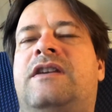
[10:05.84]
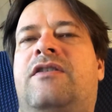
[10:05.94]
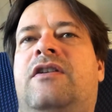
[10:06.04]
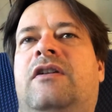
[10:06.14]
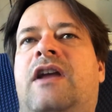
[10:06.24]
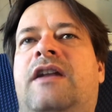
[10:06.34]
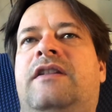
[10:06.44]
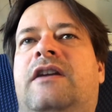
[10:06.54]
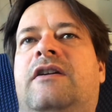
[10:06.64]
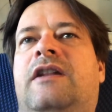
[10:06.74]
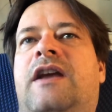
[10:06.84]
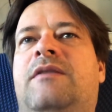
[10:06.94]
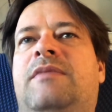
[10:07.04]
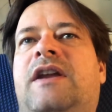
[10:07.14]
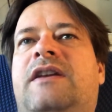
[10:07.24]
Carolina, the Carolina
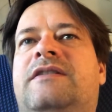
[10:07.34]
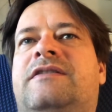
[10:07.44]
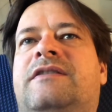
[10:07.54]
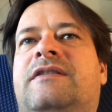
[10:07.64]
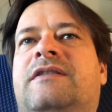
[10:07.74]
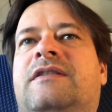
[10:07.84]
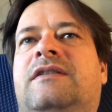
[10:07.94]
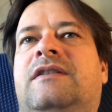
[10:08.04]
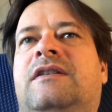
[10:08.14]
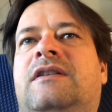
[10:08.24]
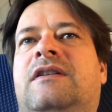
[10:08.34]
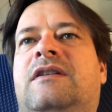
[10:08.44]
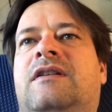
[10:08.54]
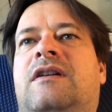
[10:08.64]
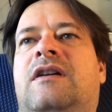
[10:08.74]
Bays.
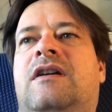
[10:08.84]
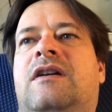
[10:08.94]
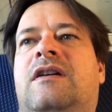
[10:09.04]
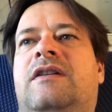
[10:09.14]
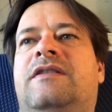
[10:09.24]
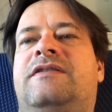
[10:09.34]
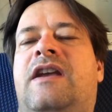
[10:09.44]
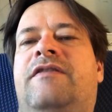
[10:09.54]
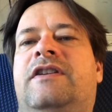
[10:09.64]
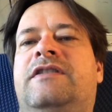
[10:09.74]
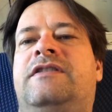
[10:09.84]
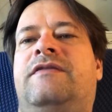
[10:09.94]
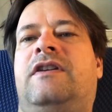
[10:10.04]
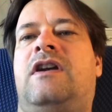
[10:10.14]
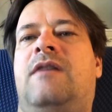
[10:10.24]
It's evidence of
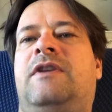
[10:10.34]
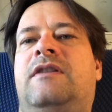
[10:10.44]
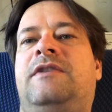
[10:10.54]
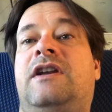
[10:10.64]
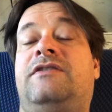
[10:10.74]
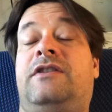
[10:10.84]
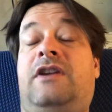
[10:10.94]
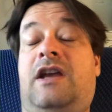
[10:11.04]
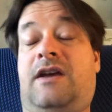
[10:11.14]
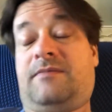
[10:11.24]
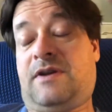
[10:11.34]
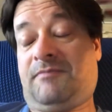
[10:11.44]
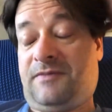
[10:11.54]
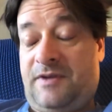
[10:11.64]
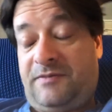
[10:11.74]
a comet coming down. So yeah,
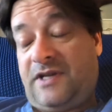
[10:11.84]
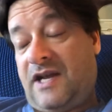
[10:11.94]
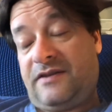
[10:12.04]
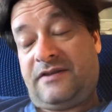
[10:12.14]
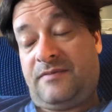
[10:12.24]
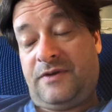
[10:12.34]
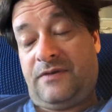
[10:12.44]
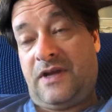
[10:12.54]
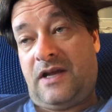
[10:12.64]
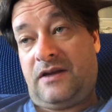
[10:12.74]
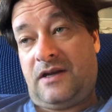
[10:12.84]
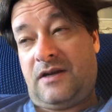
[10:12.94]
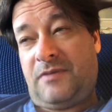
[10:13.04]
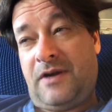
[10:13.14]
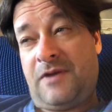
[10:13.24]
I'm jazzed to build that.
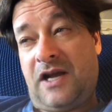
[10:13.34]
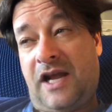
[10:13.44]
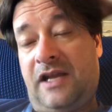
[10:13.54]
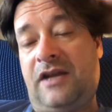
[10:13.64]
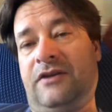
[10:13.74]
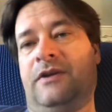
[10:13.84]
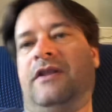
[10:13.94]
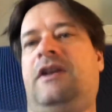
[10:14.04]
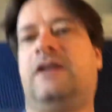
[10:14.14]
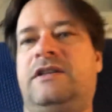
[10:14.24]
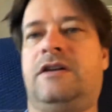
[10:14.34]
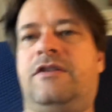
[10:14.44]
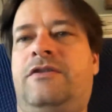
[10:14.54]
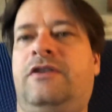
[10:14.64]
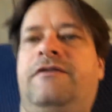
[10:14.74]
But I can't do anything until the
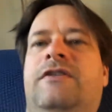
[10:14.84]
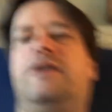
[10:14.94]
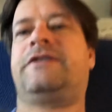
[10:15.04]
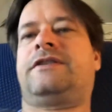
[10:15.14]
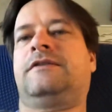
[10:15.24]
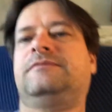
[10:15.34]
31st